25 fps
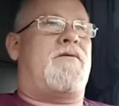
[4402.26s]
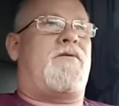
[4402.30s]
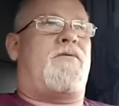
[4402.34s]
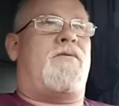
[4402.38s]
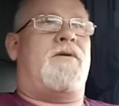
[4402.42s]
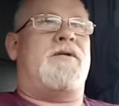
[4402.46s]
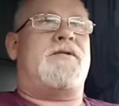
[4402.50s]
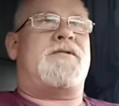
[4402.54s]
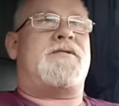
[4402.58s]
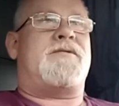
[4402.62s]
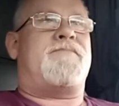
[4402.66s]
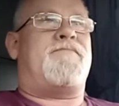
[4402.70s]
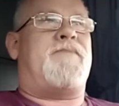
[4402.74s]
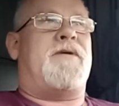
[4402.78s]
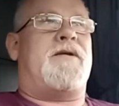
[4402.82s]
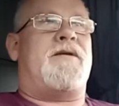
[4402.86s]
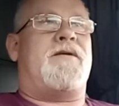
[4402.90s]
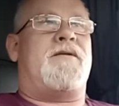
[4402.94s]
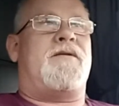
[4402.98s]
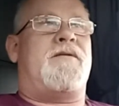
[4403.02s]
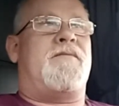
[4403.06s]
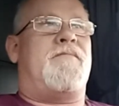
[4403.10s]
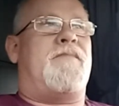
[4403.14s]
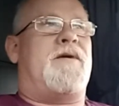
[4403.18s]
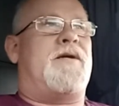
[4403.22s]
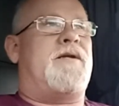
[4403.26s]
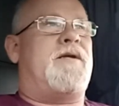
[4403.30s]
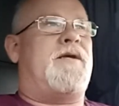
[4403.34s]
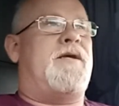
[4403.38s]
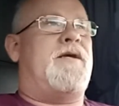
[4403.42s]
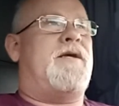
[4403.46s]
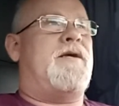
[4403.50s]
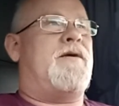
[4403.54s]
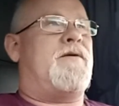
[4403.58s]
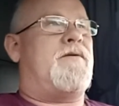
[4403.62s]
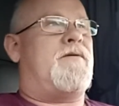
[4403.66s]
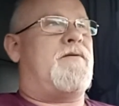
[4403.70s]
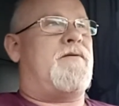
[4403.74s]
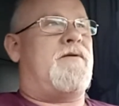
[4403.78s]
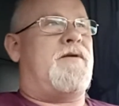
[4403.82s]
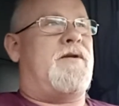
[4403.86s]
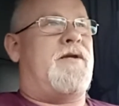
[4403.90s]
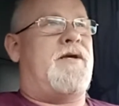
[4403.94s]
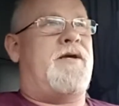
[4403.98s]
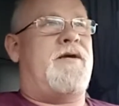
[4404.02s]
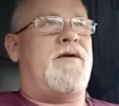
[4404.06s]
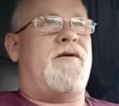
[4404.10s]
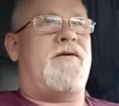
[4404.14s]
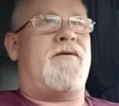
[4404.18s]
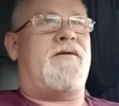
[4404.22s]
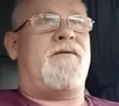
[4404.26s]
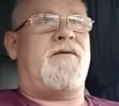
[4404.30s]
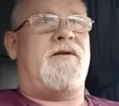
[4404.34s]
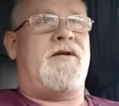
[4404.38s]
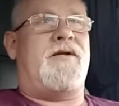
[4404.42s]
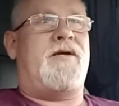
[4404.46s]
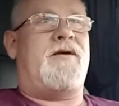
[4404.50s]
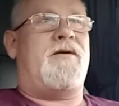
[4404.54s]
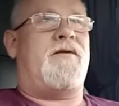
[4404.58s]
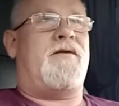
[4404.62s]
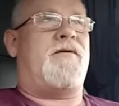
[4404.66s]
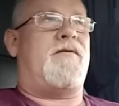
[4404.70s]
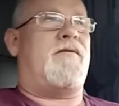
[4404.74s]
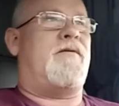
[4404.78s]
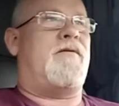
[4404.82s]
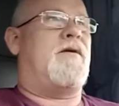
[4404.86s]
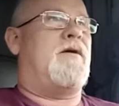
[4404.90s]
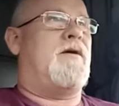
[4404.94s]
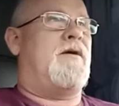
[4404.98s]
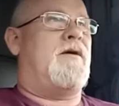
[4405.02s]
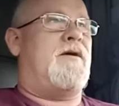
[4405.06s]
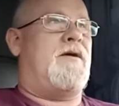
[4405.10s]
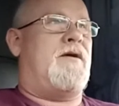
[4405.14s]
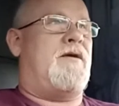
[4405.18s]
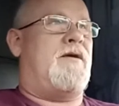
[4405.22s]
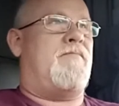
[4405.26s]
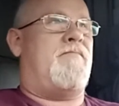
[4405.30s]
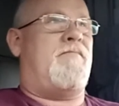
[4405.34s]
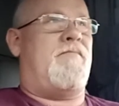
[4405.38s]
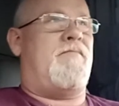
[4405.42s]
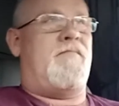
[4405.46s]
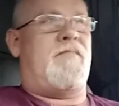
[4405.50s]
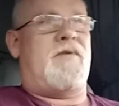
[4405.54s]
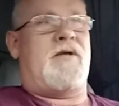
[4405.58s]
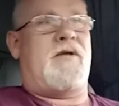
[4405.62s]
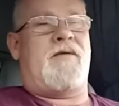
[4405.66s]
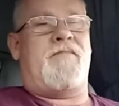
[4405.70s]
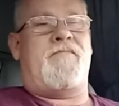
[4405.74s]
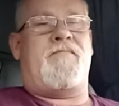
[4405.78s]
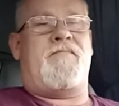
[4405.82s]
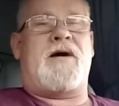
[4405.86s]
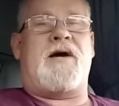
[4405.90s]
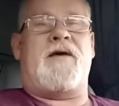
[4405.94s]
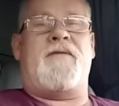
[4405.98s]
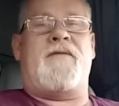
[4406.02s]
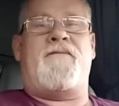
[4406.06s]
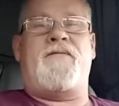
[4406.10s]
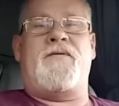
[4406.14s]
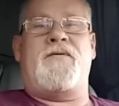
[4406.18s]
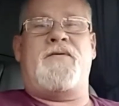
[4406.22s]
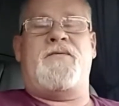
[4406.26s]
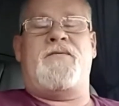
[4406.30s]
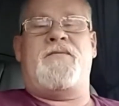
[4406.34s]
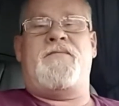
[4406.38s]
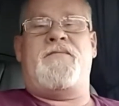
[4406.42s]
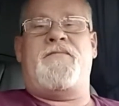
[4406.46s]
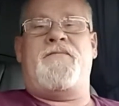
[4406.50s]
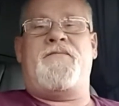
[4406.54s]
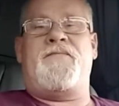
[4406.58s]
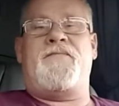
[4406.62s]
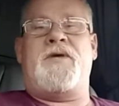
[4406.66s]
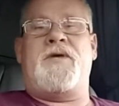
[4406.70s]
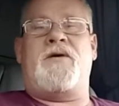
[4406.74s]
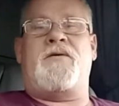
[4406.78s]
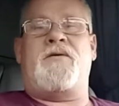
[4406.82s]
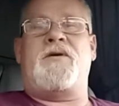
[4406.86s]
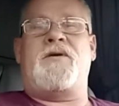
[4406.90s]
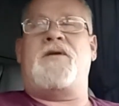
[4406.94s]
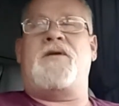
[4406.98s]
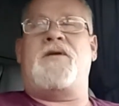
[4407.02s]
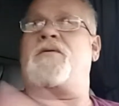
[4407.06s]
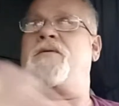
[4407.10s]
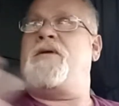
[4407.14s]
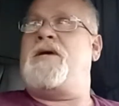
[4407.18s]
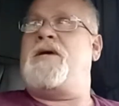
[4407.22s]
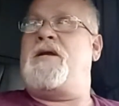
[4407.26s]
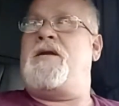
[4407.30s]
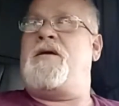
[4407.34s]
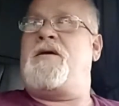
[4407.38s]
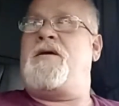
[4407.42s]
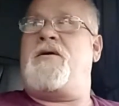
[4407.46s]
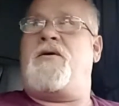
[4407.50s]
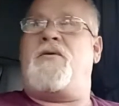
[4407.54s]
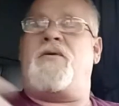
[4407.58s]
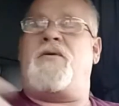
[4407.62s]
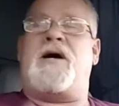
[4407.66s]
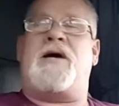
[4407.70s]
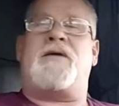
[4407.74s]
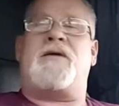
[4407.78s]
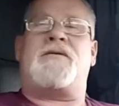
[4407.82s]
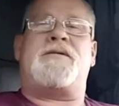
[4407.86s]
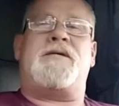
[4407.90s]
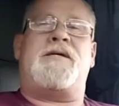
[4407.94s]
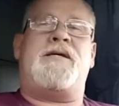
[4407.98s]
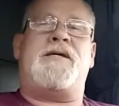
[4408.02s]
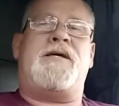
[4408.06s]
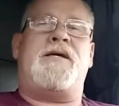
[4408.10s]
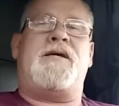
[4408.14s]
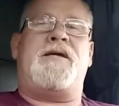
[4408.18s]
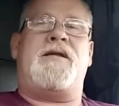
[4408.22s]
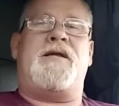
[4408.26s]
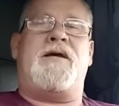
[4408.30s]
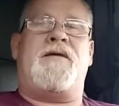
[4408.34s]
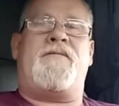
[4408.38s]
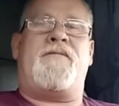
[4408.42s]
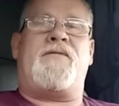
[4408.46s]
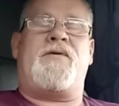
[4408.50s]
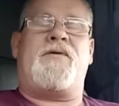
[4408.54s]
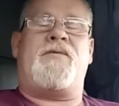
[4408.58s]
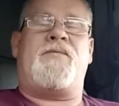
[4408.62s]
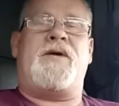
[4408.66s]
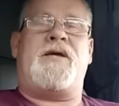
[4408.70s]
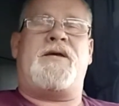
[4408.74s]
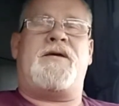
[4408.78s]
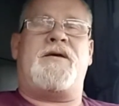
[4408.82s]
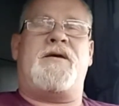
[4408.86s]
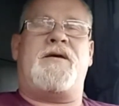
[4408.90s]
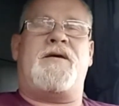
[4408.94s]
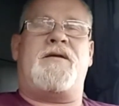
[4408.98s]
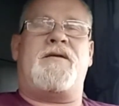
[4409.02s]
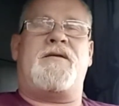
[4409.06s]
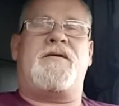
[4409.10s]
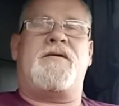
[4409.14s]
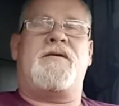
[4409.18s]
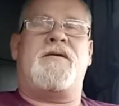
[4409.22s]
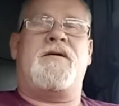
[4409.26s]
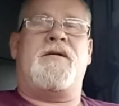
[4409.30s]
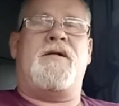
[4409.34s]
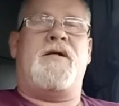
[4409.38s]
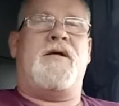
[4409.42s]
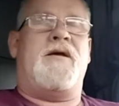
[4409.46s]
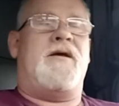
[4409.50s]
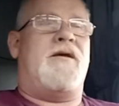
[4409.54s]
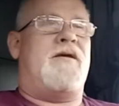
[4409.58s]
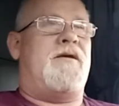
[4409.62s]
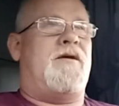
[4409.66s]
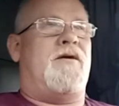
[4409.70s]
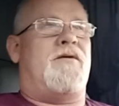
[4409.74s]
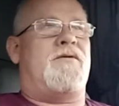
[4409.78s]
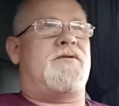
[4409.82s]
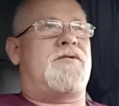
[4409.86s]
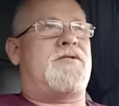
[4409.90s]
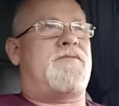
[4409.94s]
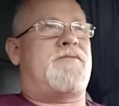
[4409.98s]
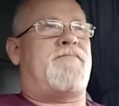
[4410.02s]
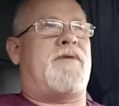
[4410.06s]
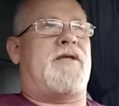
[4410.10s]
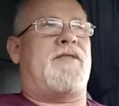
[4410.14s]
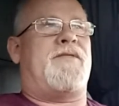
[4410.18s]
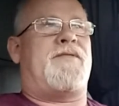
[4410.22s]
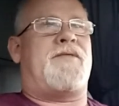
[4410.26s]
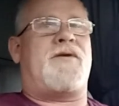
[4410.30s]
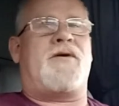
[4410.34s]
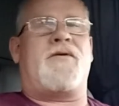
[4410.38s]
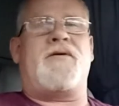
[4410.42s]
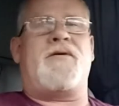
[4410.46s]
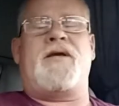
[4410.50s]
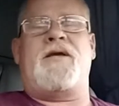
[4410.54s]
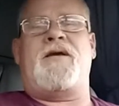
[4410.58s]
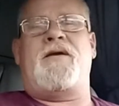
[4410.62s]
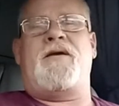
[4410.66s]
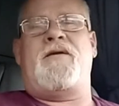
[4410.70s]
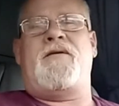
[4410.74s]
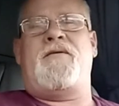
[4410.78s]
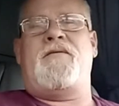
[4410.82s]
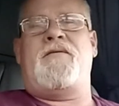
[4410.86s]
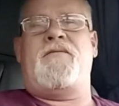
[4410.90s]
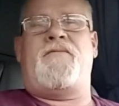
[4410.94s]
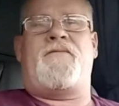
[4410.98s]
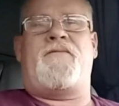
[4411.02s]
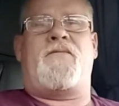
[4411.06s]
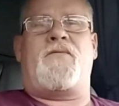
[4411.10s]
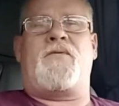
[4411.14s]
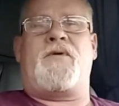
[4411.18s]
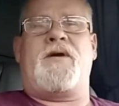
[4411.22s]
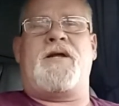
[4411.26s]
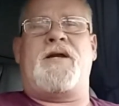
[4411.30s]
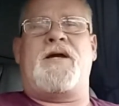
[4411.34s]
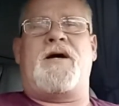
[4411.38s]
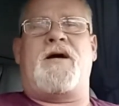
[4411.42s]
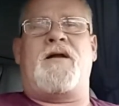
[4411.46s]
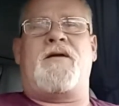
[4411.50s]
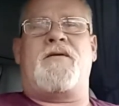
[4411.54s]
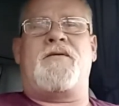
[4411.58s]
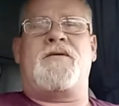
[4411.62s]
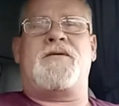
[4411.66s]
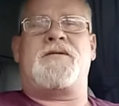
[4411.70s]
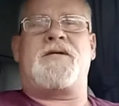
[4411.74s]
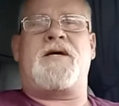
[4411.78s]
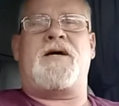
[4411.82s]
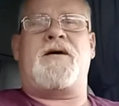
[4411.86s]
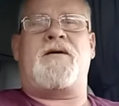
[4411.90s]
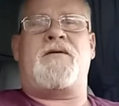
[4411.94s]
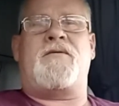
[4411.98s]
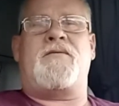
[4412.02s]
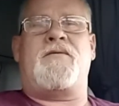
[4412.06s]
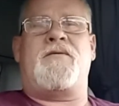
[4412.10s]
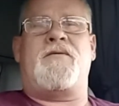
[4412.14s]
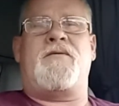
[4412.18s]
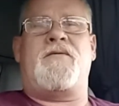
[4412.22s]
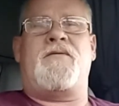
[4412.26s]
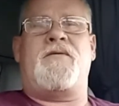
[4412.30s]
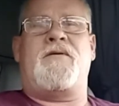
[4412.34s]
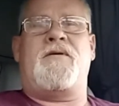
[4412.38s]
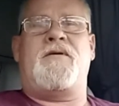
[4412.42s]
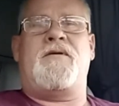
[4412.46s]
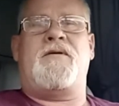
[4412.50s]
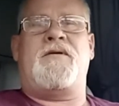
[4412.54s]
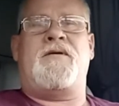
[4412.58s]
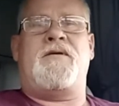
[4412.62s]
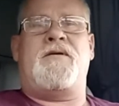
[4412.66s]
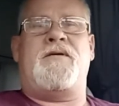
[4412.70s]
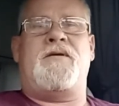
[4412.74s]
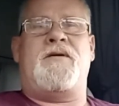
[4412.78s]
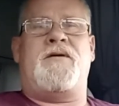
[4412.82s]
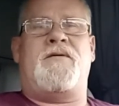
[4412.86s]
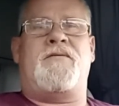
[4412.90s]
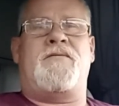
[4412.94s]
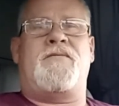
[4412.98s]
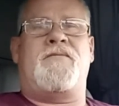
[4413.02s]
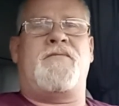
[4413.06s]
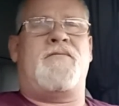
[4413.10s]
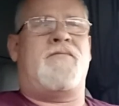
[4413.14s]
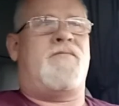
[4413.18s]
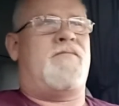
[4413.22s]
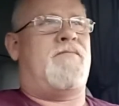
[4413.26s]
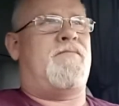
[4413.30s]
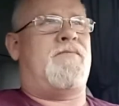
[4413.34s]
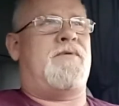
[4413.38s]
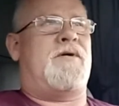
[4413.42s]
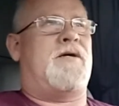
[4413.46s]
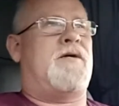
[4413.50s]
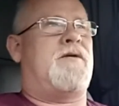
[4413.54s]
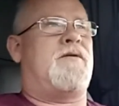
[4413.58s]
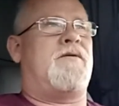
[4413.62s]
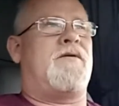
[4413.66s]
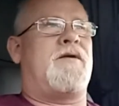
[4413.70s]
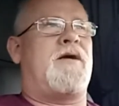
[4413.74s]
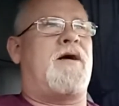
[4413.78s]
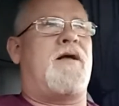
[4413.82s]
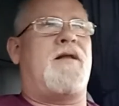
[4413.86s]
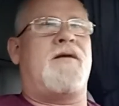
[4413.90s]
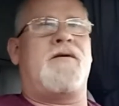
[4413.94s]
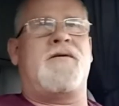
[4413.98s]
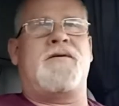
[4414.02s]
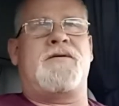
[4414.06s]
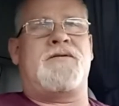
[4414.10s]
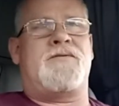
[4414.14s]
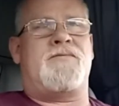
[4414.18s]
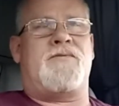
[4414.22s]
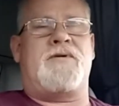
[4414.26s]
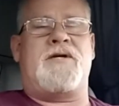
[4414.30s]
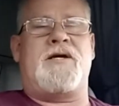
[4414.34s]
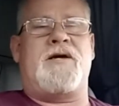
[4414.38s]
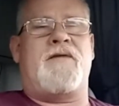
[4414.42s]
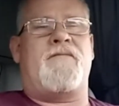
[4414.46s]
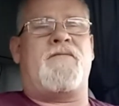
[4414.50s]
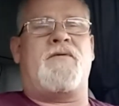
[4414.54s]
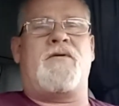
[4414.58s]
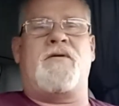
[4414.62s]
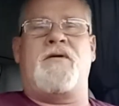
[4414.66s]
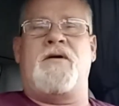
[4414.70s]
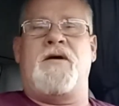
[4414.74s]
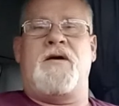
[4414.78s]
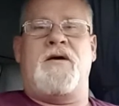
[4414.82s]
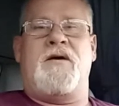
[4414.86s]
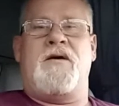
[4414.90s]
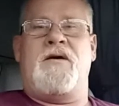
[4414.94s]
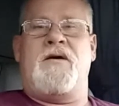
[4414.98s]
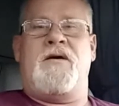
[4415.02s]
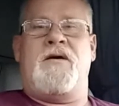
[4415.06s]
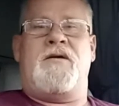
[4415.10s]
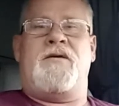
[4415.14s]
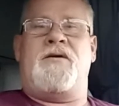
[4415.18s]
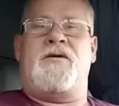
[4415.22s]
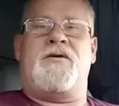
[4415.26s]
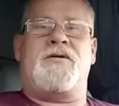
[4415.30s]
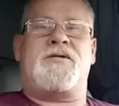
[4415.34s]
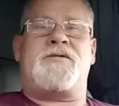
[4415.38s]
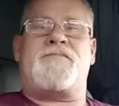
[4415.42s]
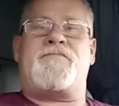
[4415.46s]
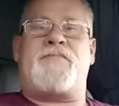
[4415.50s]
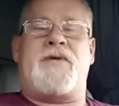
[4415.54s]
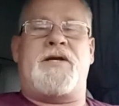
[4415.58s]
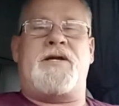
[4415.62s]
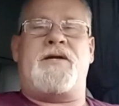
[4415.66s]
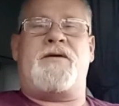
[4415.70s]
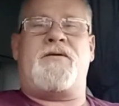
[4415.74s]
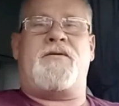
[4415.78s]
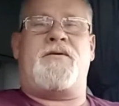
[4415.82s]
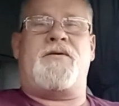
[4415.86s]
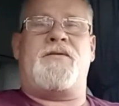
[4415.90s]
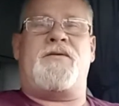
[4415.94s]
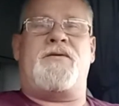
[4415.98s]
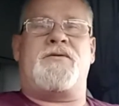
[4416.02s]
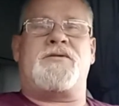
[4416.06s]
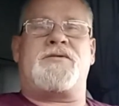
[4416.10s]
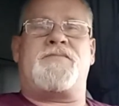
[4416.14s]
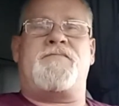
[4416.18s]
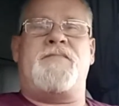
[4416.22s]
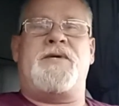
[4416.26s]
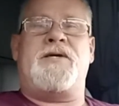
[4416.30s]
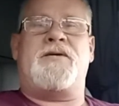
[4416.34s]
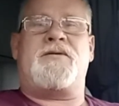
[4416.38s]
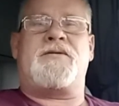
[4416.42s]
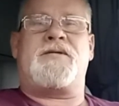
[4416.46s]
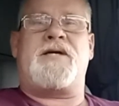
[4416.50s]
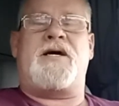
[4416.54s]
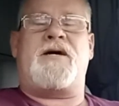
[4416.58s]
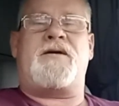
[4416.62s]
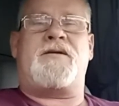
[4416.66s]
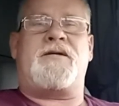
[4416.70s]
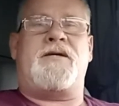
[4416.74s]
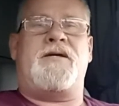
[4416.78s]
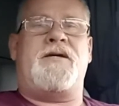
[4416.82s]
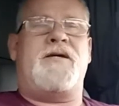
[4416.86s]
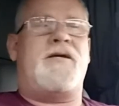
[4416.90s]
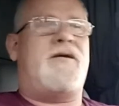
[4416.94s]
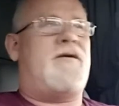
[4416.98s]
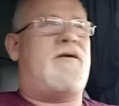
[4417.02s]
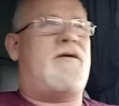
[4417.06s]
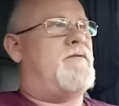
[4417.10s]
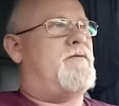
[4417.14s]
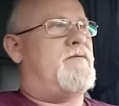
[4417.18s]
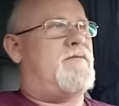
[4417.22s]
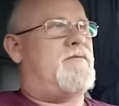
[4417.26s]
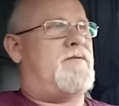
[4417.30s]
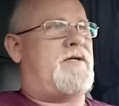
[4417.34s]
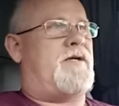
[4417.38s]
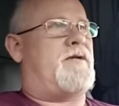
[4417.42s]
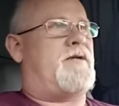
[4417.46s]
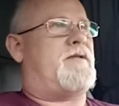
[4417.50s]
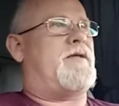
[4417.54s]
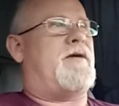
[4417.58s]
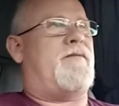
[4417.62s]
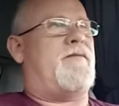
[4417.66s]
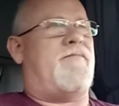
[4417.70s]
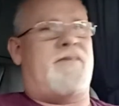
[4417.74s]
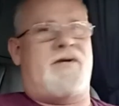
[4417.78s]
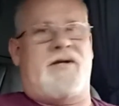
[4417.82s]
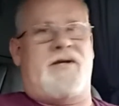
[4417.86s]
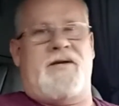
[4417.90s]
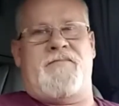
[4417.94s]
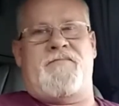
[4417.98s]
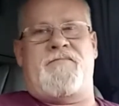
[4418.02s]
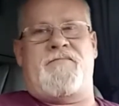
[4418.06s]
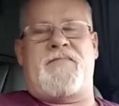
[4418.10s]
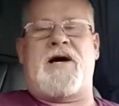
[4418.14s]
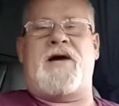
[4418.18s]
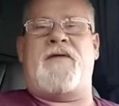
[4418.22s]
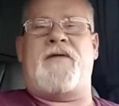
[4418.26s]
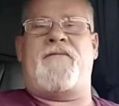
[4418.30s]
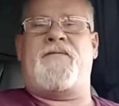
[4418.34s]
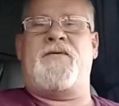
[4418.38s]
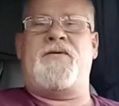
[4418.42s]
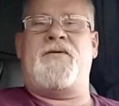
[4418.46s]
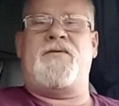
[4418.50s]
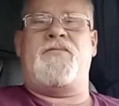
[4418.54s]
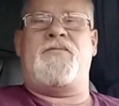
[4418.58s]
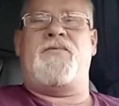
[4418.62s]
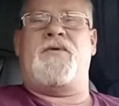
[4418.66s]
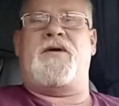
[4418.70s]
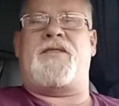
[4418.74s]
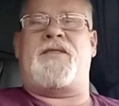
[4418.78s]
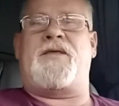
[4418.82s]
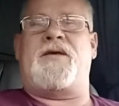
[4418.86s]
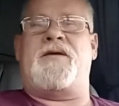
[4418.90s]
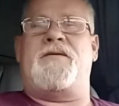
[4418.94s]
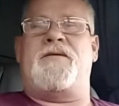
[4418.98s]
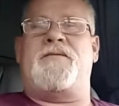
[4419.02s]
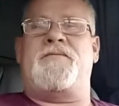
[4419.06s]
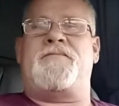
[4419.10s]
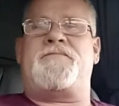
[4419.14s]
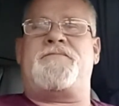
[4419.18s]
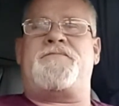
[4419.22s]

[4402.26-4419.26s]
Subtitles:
Quit spending money here and here and here and buy food. You don't need to go out to eat every weekend, spend $30, $40 out, $100, whatever you're spending on those meals out to eat. Take that money and buy food with it.